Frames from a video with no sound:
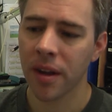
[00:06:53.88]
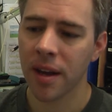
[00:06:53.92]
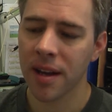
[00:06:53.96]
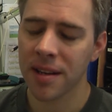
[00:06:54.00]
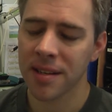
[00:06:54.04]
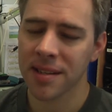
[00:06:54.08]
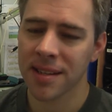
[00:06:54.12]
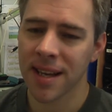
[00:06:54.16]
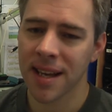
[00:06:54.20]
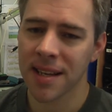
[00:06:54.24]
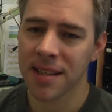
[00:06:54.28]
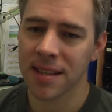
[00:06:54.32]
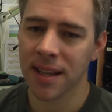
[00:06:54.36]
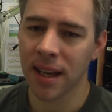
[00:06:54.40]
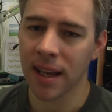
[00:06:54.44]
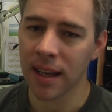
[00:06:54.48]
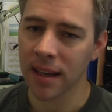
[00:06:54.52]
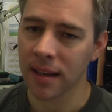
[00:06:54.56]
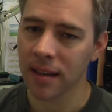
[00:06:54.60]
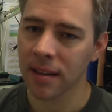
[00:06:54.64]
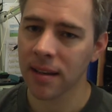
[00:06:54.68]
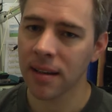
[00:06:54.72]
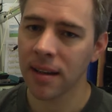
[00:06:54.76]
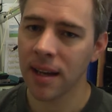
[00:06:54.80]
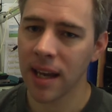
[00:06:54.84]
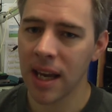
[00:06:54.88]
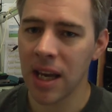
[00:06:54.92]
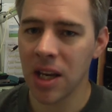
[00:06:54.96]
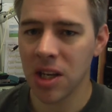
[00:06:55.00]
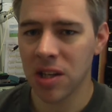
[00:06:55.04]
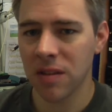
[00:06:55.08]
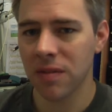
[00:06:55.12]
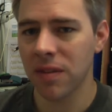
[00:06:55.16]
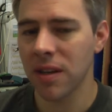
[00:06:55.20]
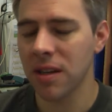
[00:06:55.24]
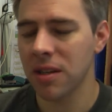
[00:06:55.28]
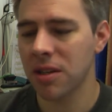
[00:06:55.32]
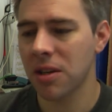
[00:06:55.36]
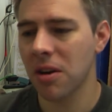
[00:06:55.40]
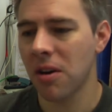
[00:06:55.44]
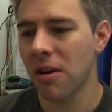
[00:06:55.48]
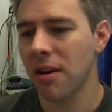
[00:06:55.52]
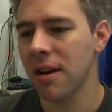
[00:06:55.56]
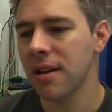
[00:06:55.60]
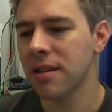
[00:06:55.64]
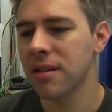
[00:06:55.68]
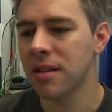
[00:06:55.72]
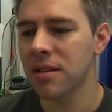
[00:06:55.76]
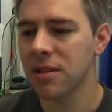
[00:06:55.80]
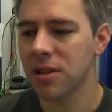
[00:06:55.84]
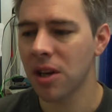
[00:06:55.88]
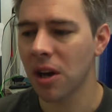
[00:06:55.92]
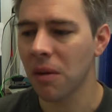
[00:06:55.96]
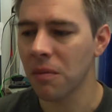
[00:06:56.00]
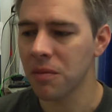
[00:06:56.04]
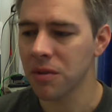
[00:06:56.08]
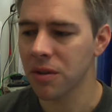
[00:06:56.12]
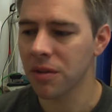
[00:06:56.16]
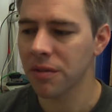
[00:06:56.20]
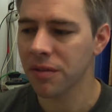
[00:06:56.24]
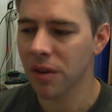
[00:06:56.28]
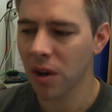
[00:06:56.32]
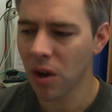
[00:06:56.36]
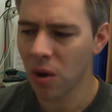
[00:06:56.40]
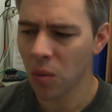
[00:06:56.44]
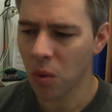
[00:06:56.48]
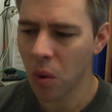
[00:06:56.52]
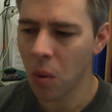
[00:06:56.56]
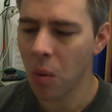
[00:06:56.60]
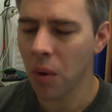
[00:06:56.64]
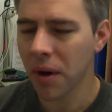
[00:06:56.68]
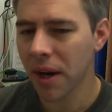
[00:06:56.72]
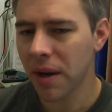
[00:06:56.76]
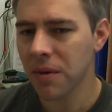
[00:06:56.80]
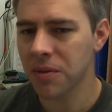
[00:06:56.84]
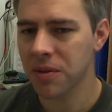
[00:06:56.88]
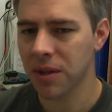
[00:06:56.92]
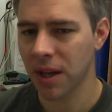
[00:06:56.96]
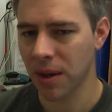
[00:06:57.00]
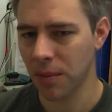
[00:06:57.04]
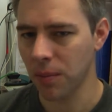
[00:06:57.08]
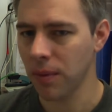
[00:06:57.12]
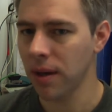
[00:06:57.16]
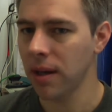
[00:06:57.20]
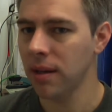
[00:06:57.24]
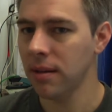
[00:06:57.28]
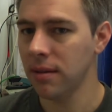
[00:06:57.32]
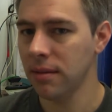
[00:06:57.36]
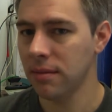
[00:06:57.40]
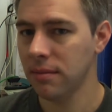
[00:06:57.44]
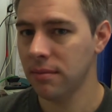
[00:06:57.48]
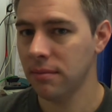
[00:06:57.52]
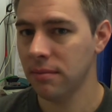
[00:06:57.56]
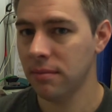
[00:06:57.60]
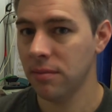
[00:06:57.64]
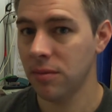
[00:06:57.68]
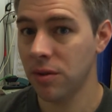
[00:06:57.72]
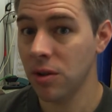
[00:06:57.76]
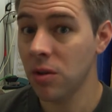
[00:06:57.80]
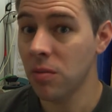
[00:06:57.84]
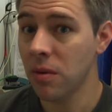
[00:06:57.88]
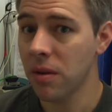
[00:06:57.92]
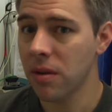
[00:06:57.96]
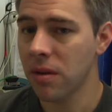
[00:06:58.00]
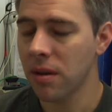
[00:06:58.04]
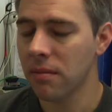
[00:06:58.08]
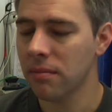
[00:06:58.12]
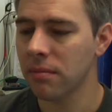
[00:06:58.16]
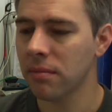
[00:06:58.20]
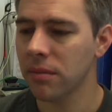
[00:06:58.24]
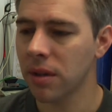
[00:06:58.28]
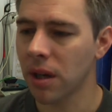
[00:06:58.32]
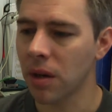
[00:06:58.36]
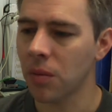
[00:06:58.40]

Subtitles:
assessing each of these guys in terms of, well, what else can we do with them?